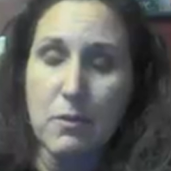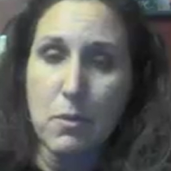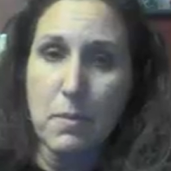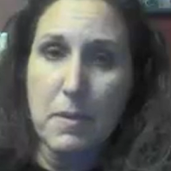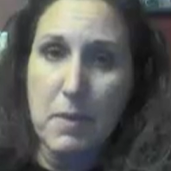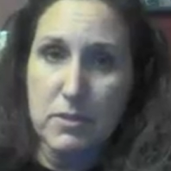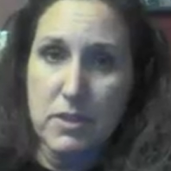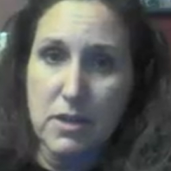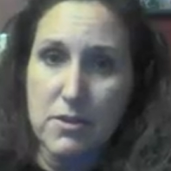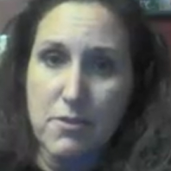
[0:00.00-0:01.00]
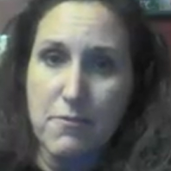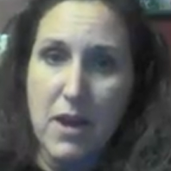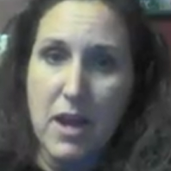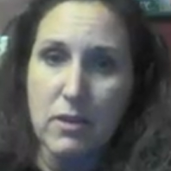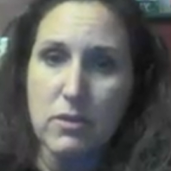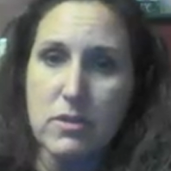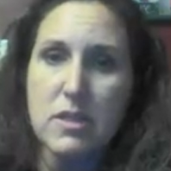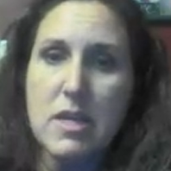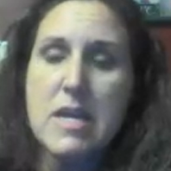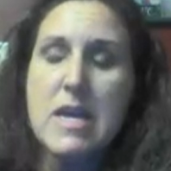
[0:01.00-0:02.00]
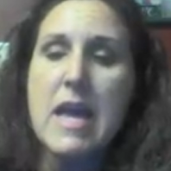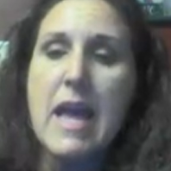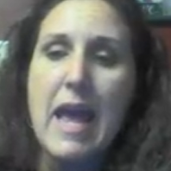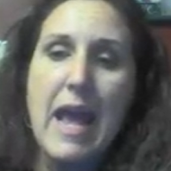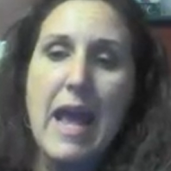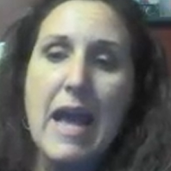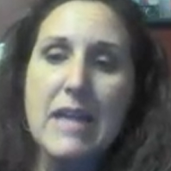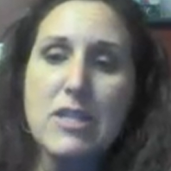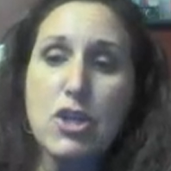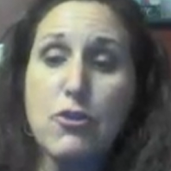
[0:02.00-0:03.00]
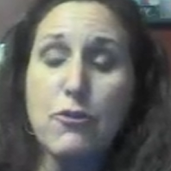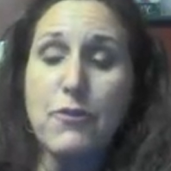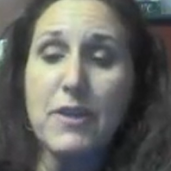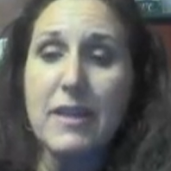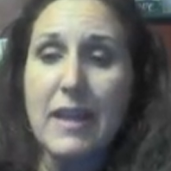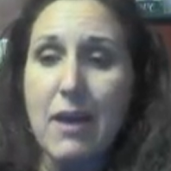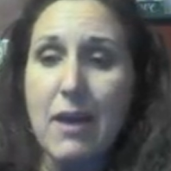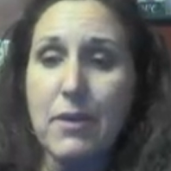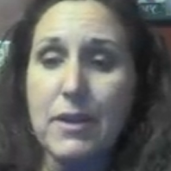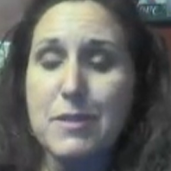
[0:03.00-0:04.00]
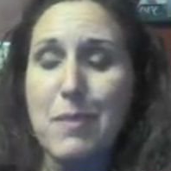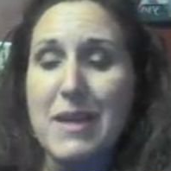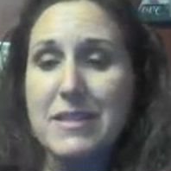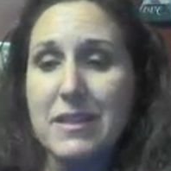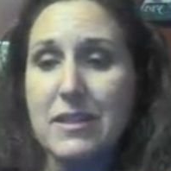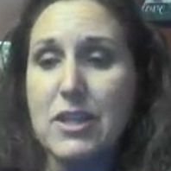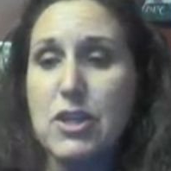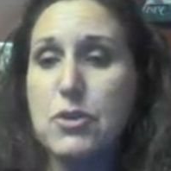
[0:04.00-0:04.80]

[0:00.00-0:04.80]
it will be posted under files. And you fill it out. It's basically